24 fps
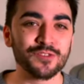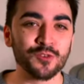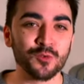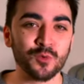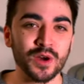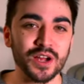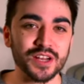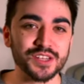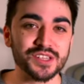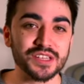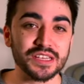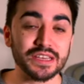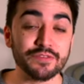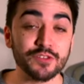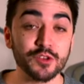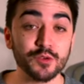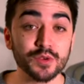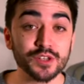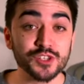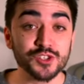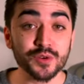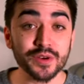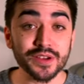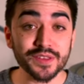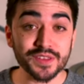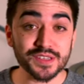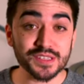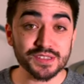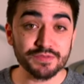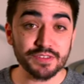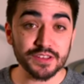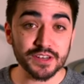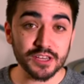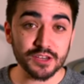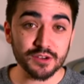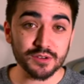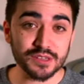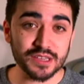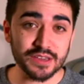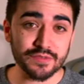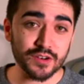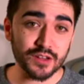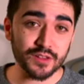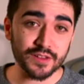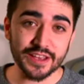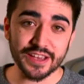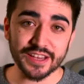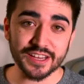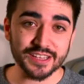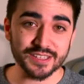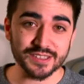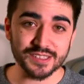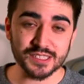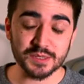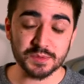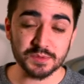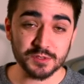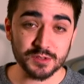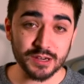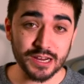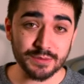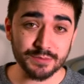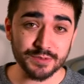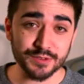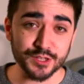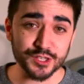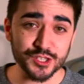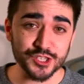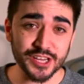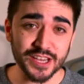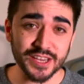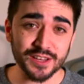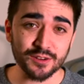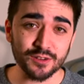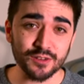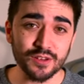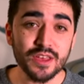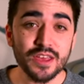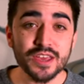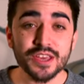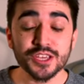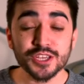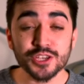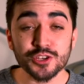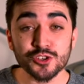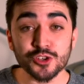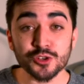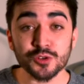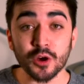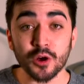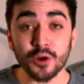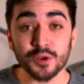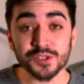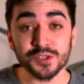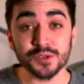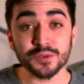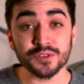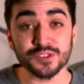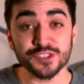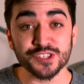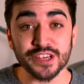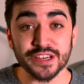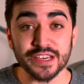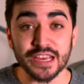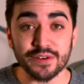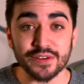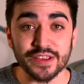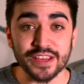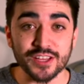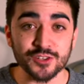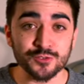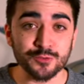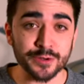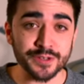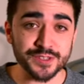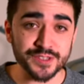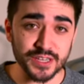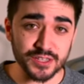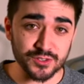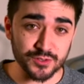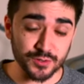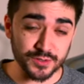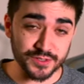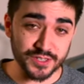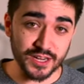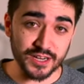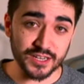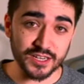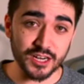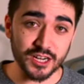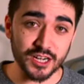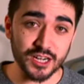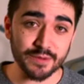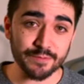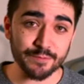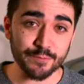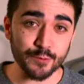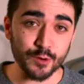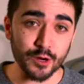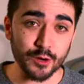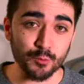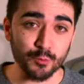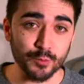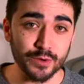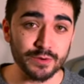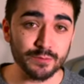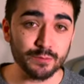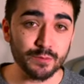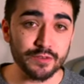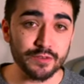for watching. If you enjoyed this video, give it a like and subscribe to the channel. You should also go check out AndroidCentral.com for our written